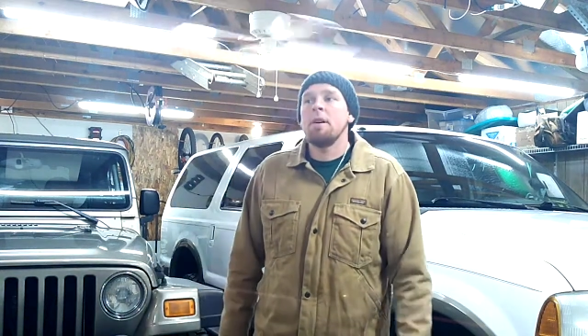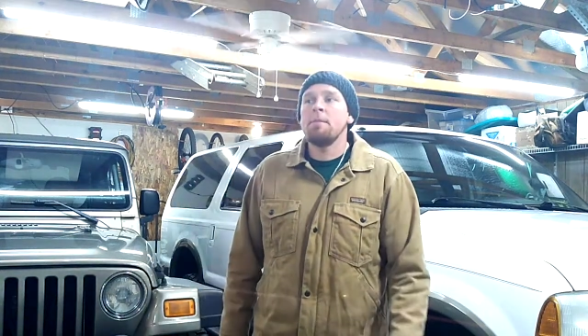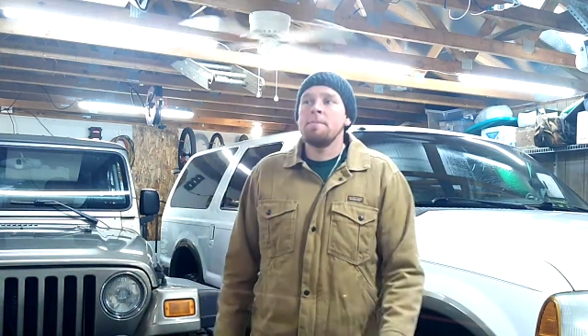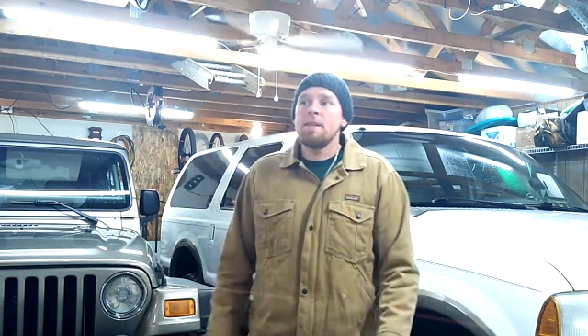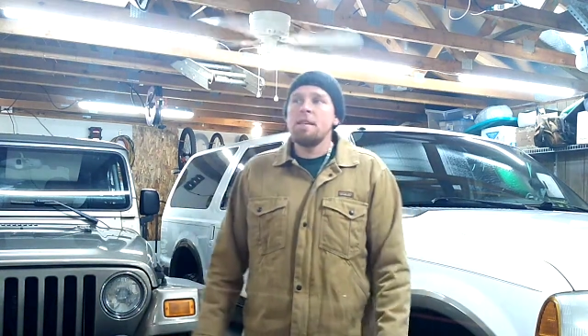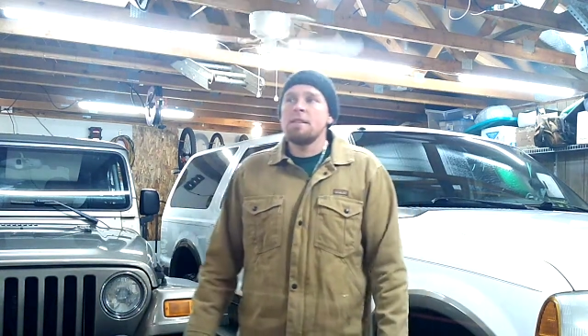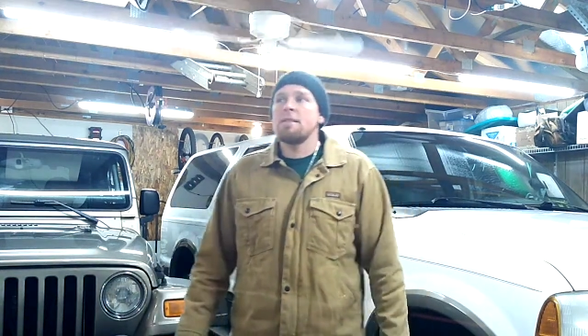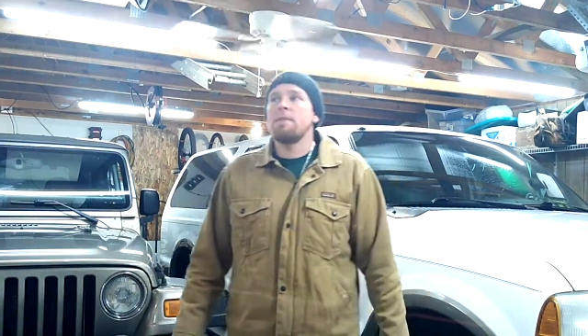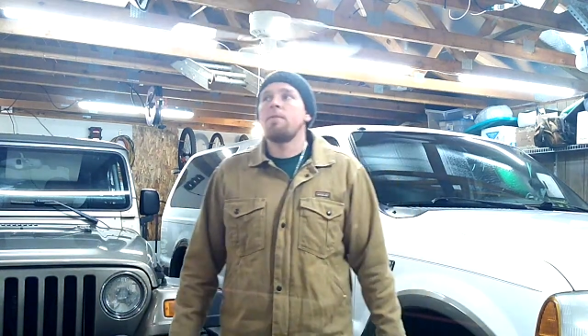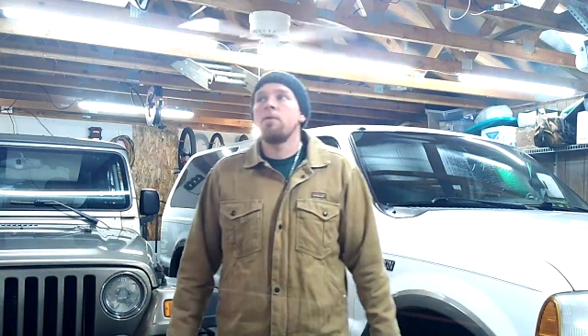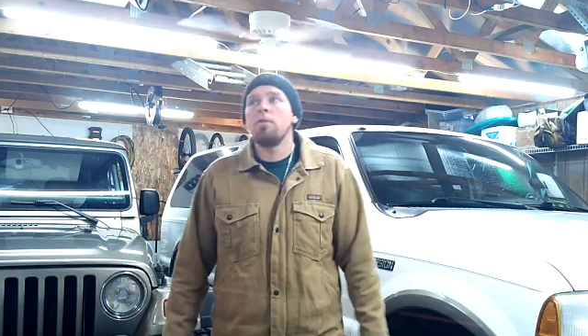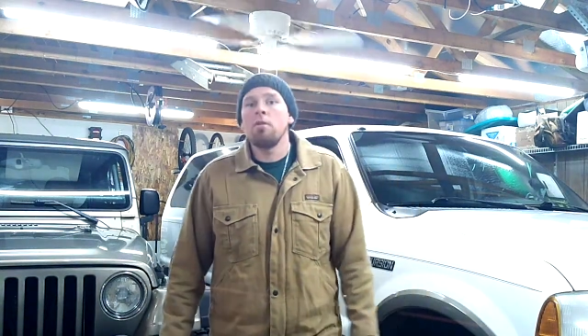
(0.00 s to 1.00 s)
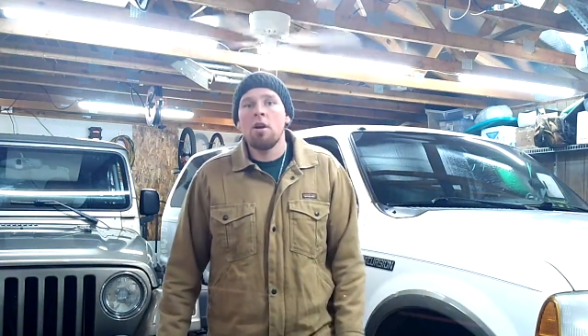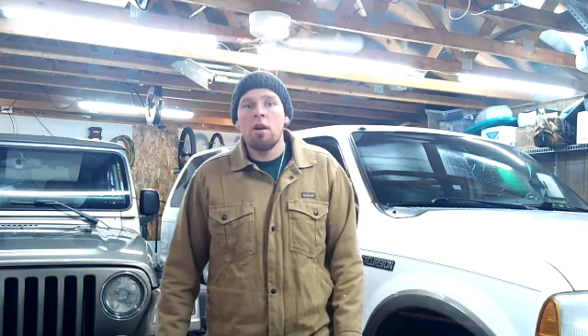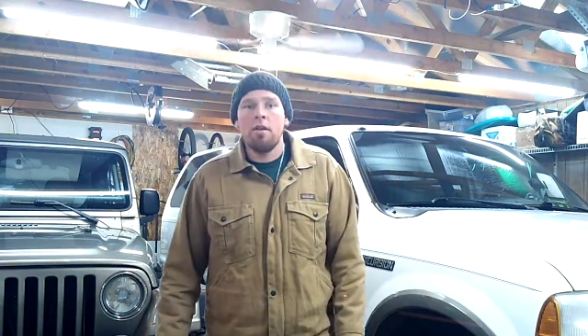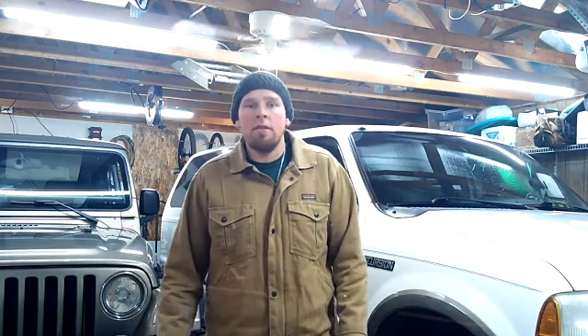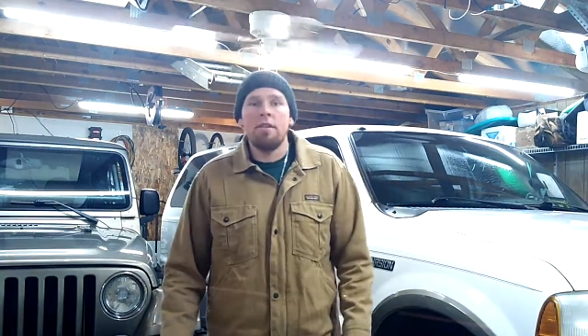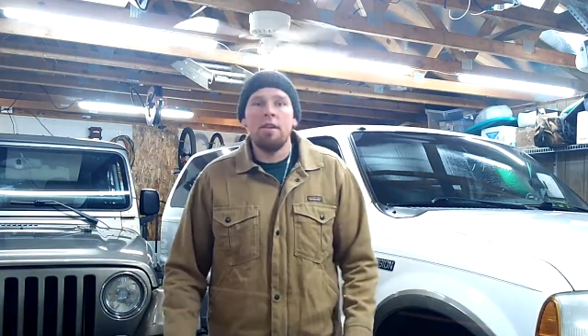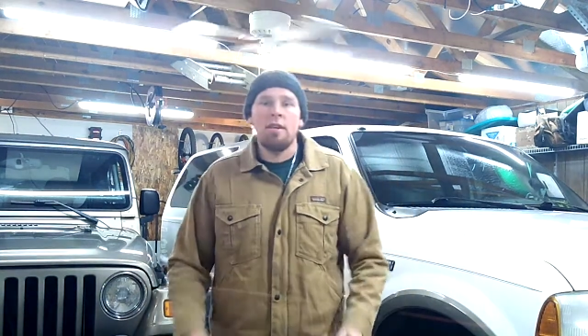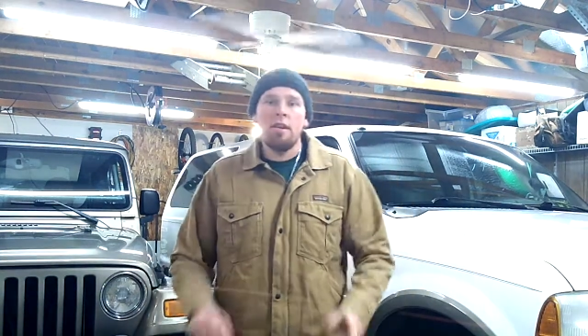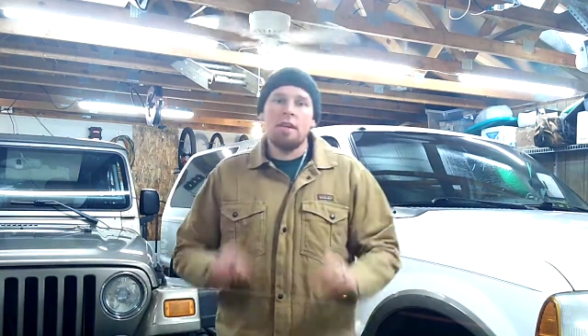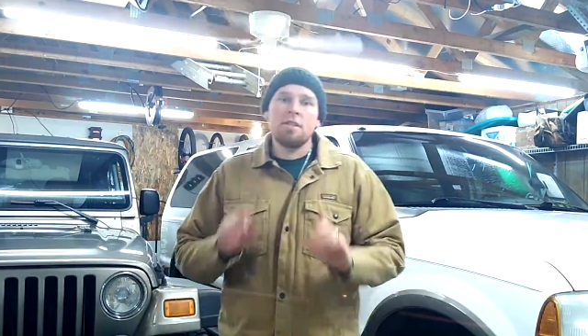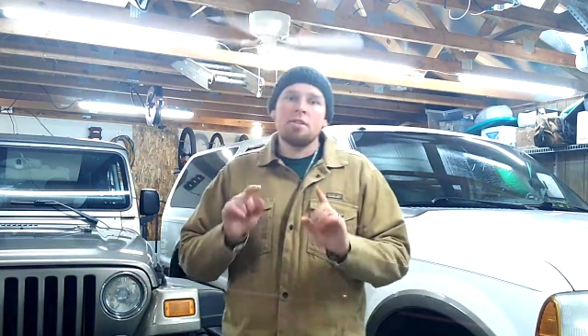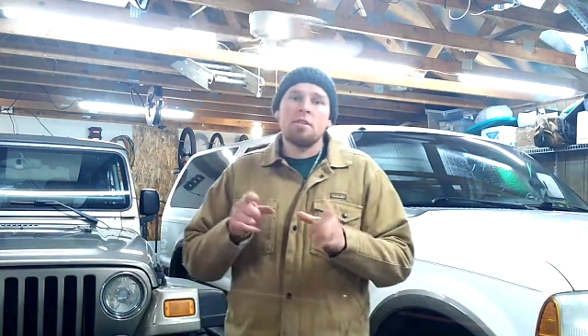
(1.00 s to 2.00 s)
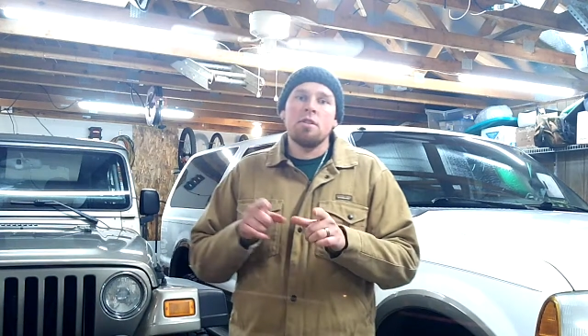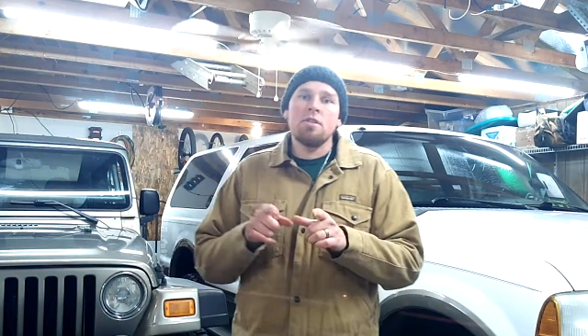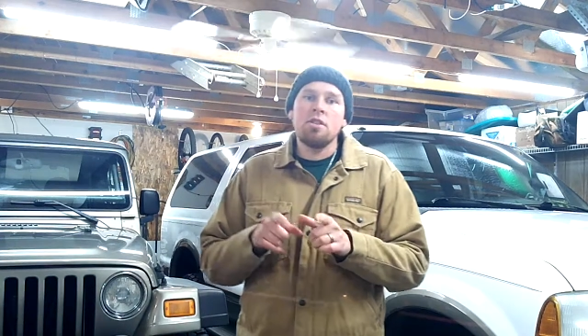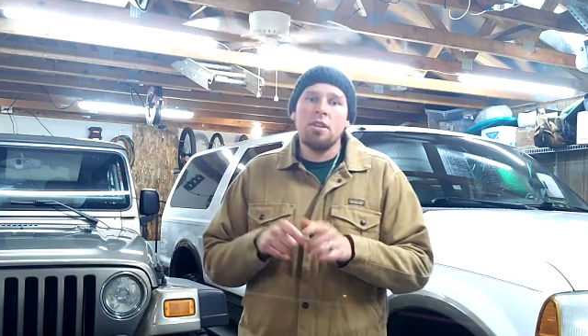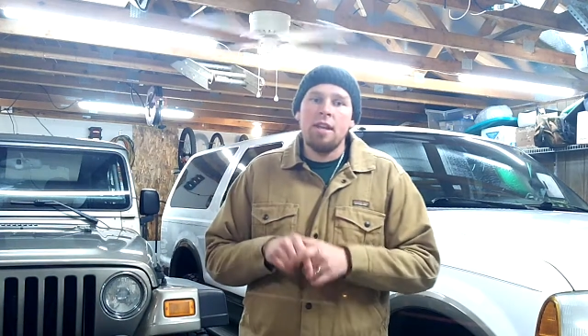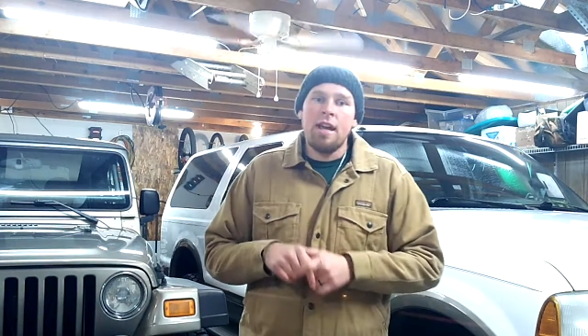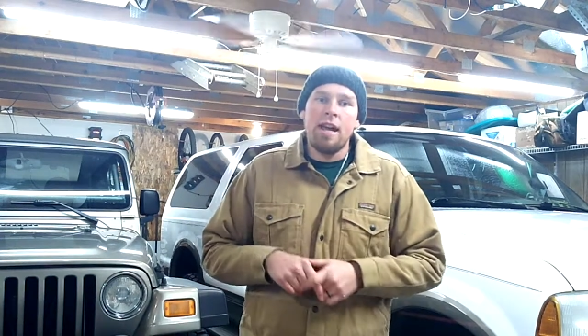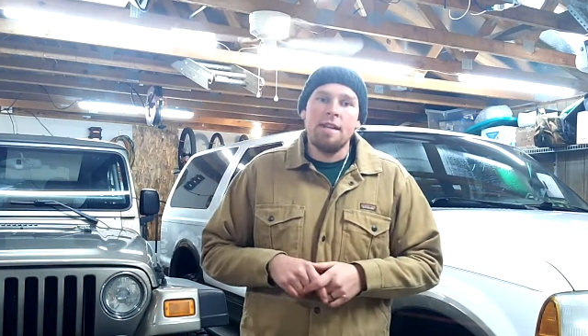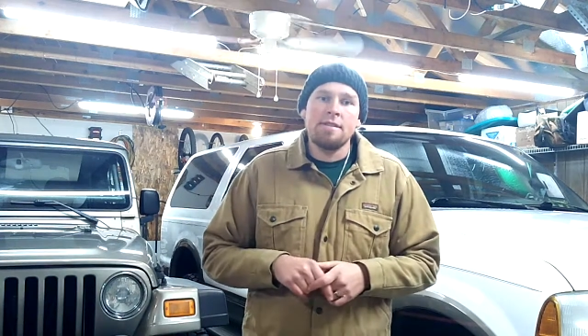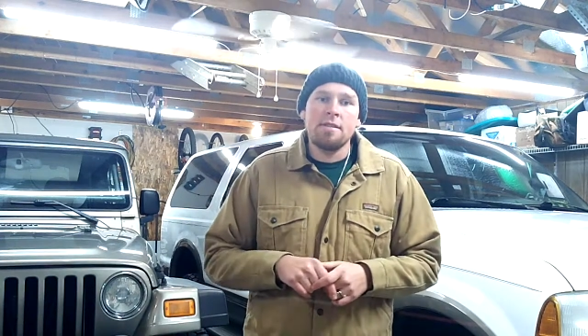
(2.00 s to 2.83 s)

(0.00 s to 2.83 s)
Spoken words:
updates for the Excursion guys.